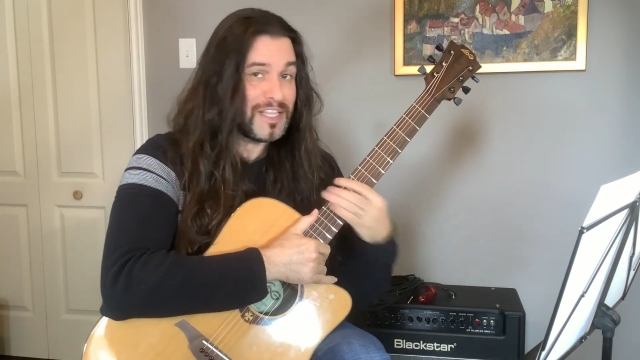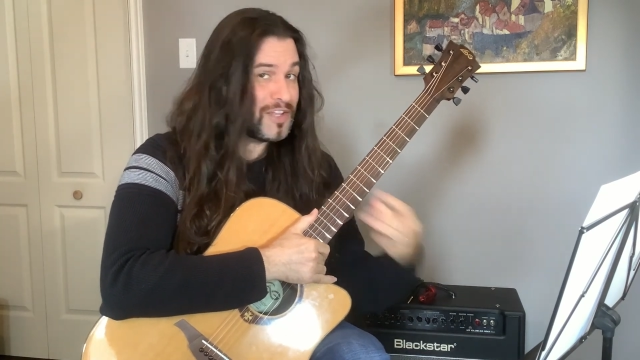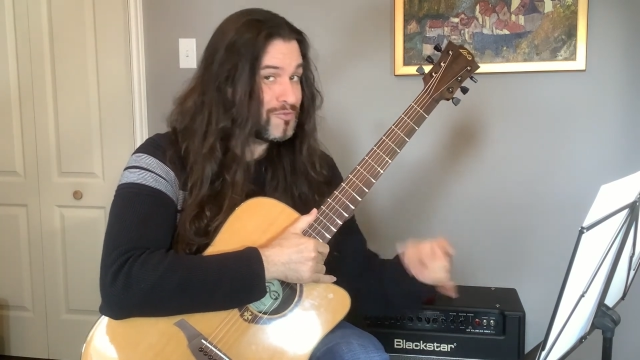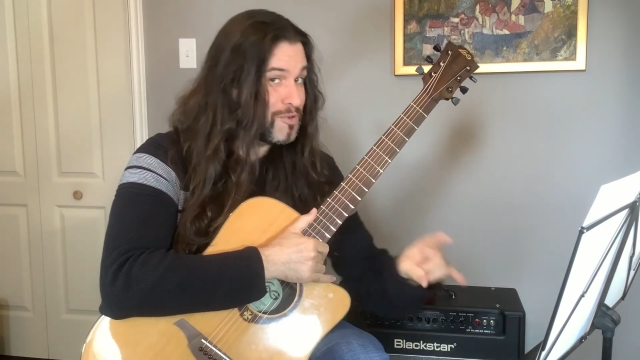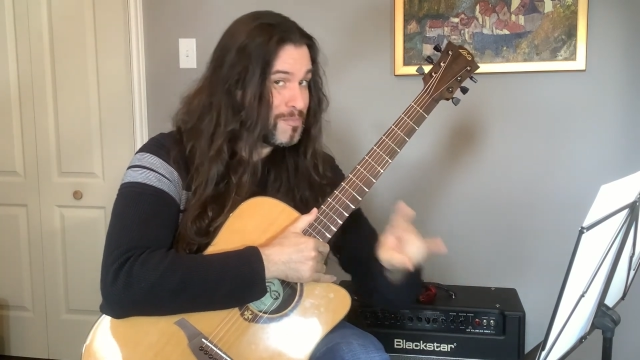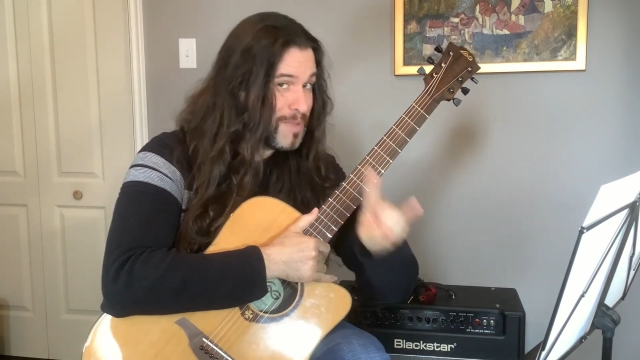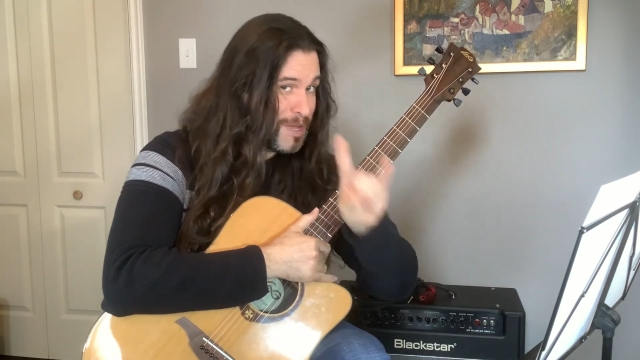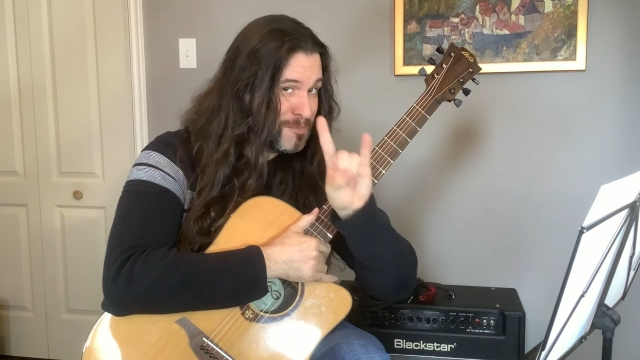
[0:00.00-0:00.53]

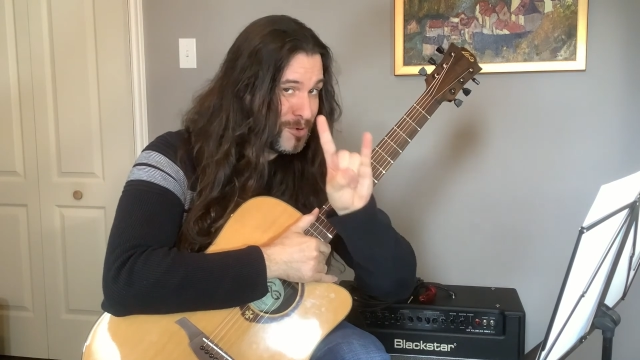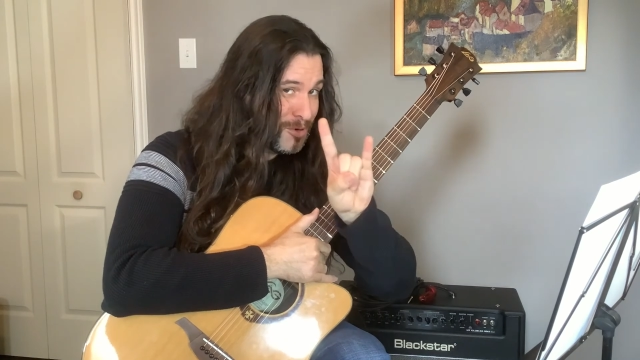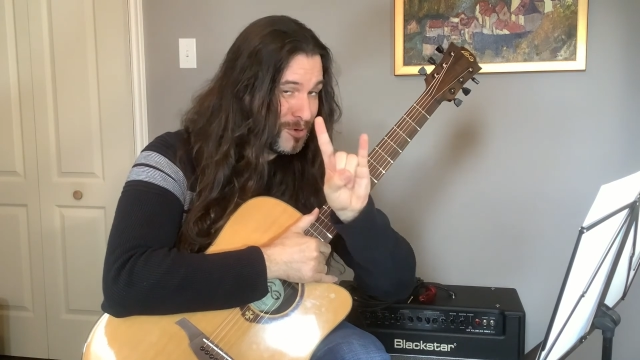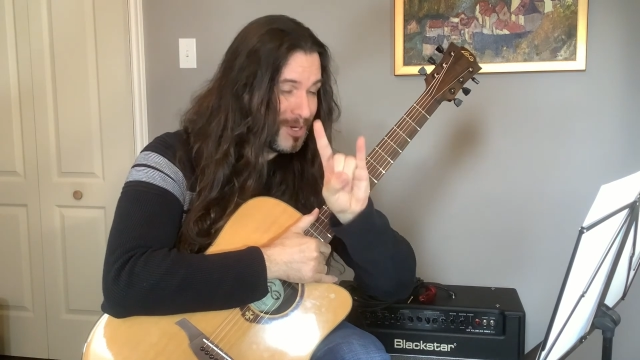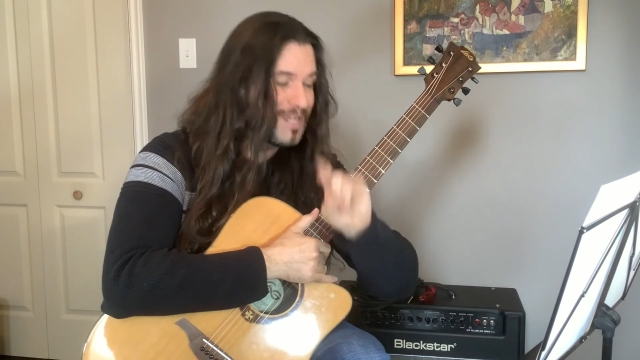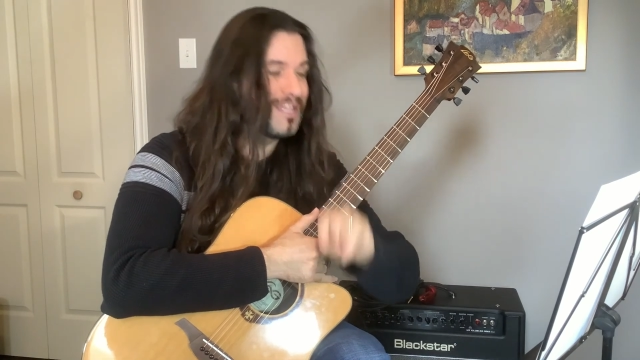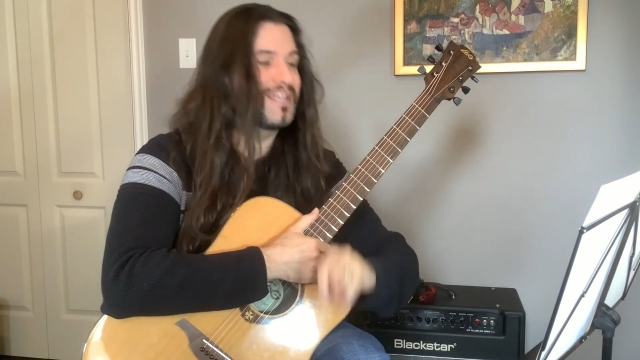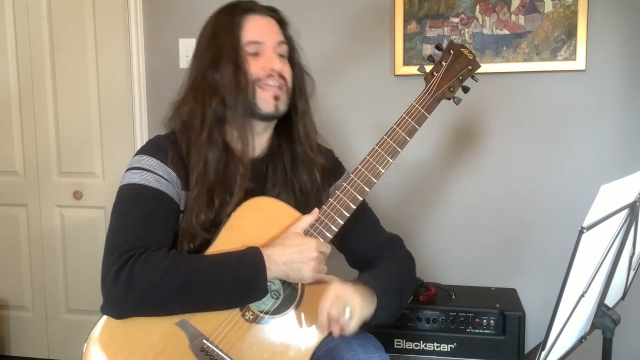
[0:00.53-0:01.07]

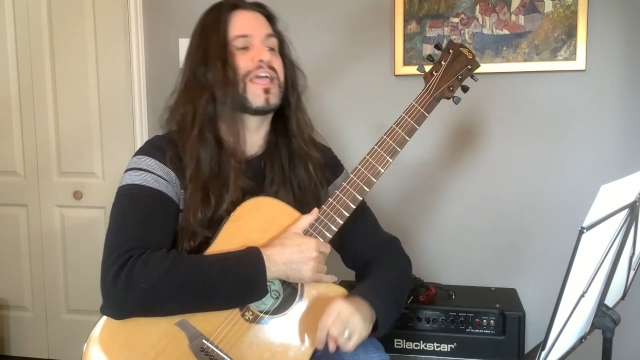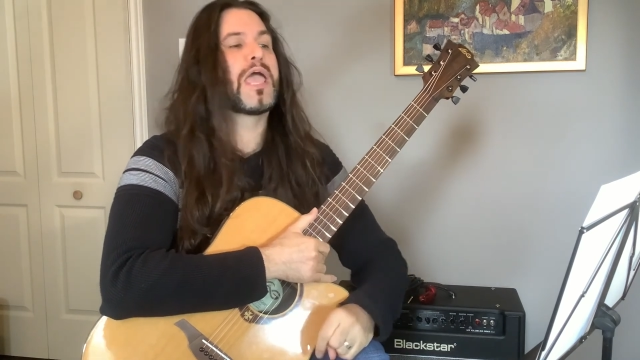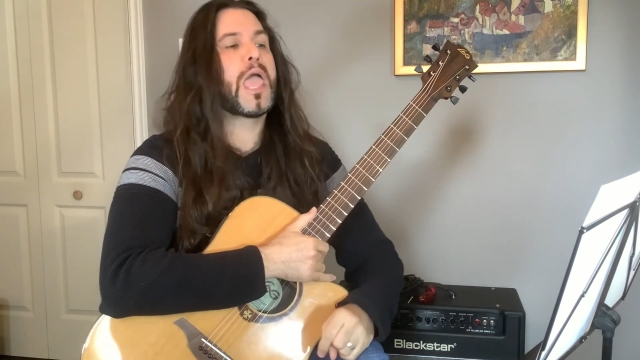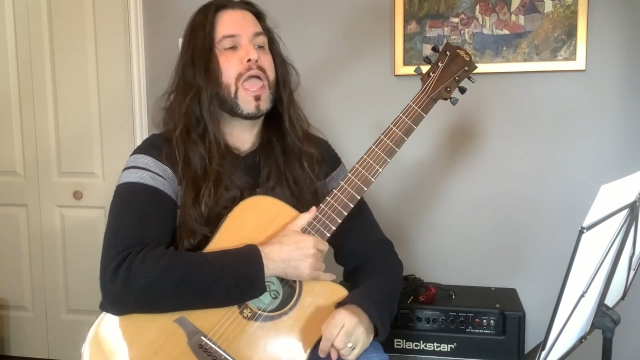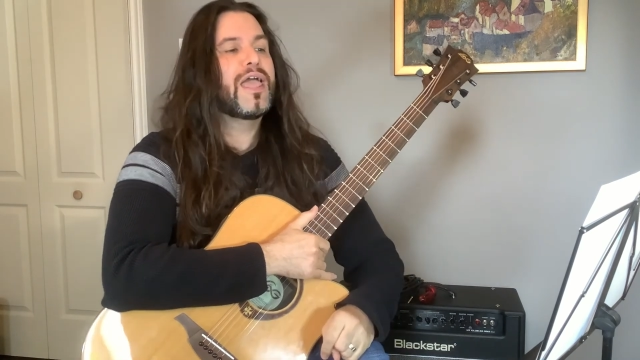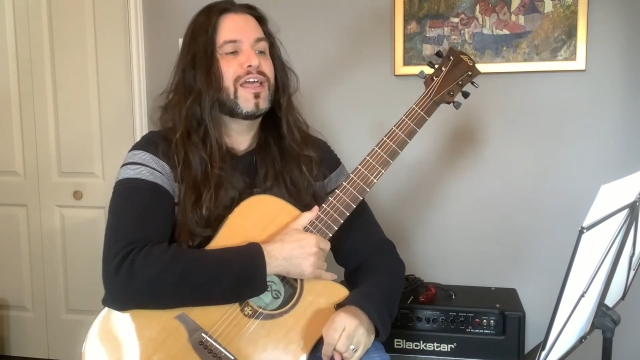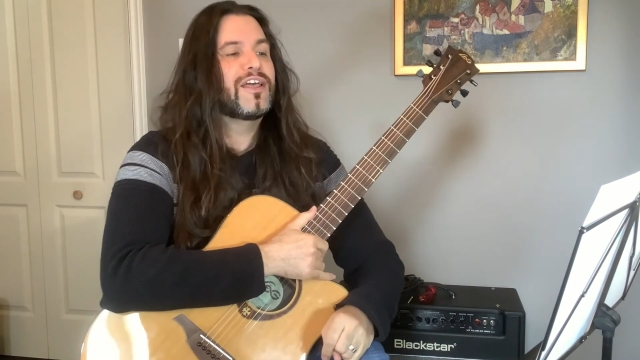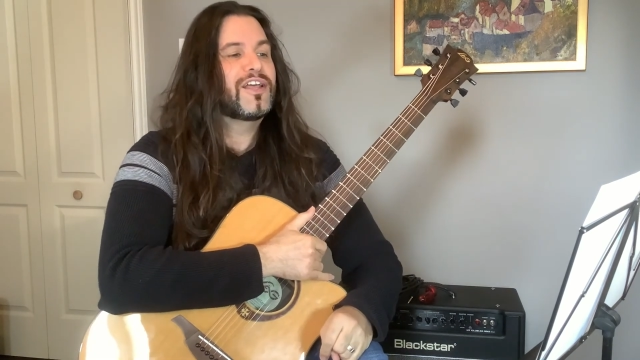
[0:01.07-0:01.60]
Remember
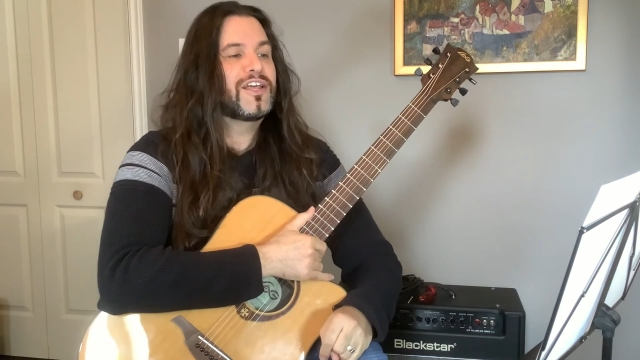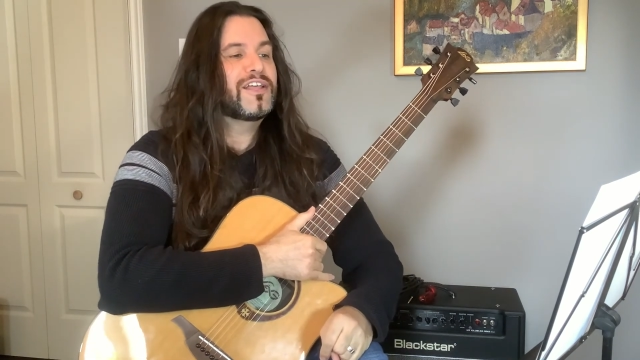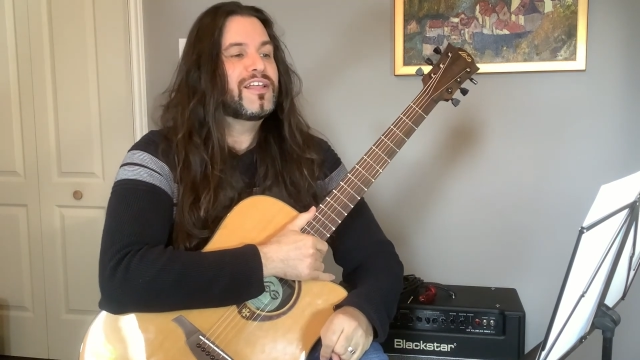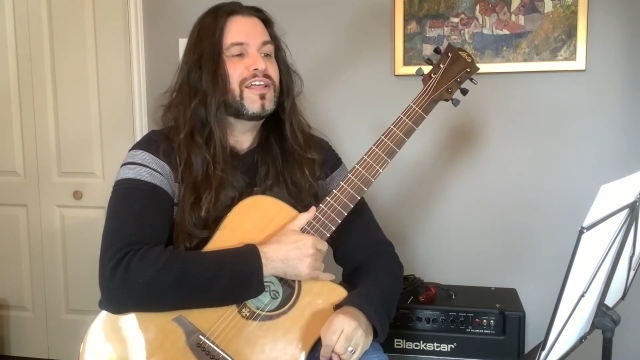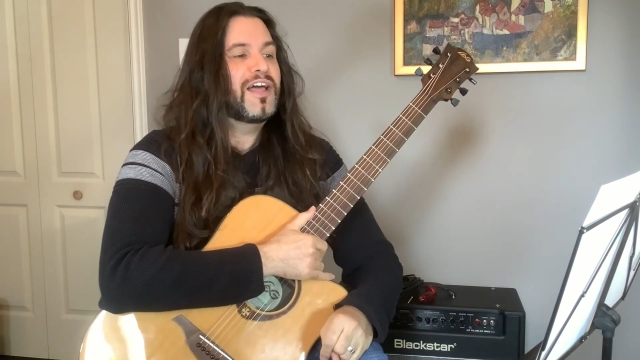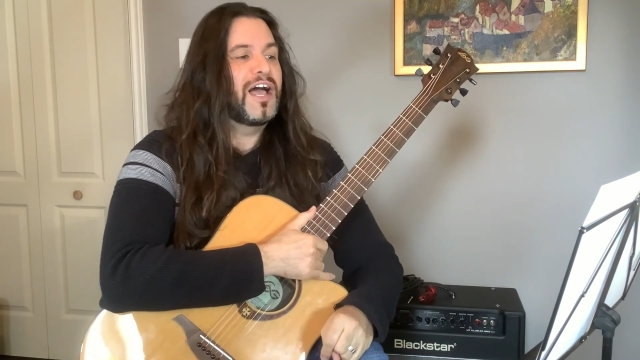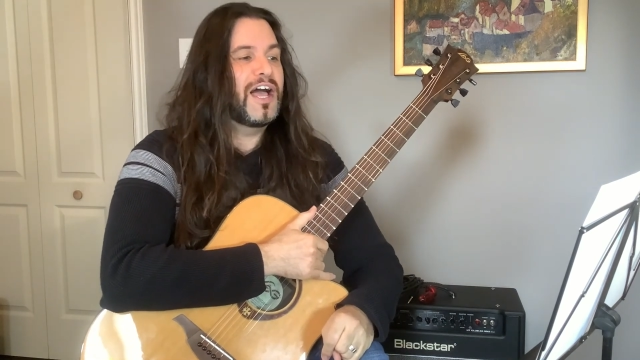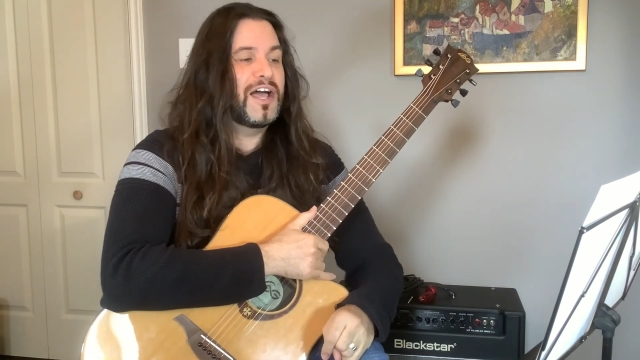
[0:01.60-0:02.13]

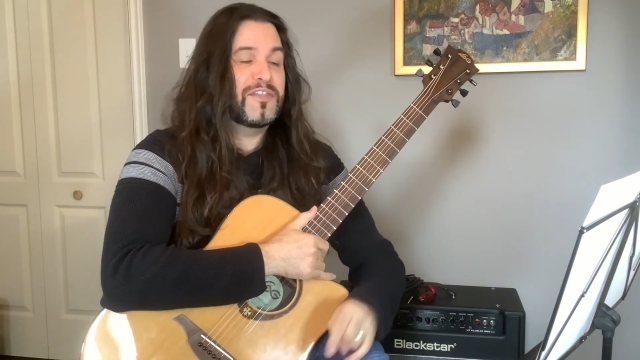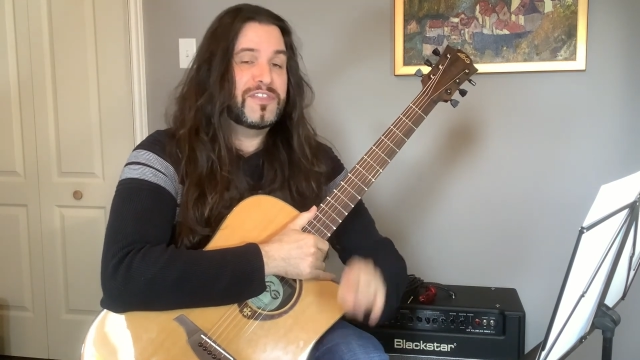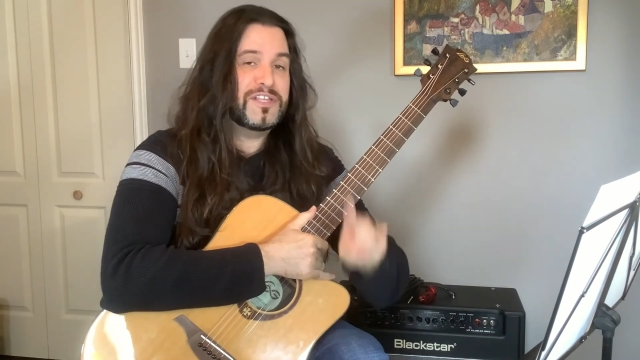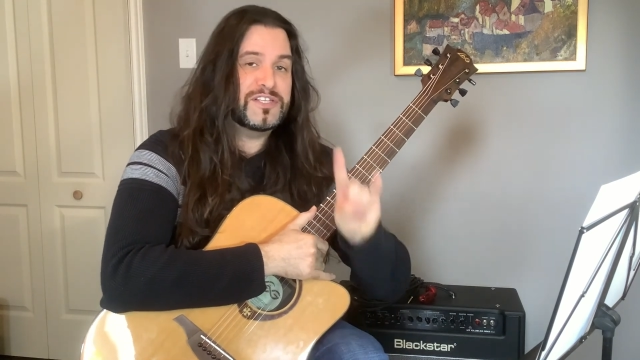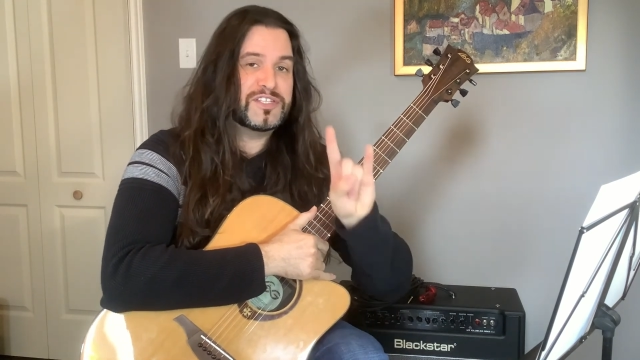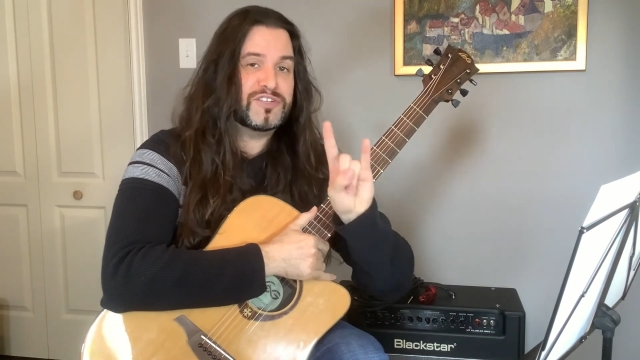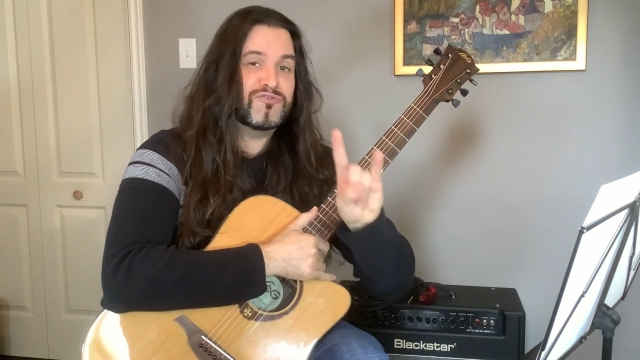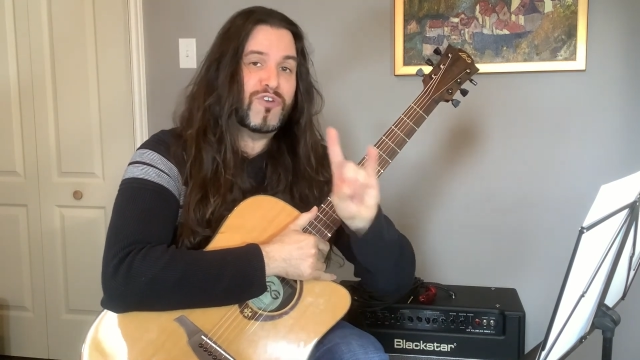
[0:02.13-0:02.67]
this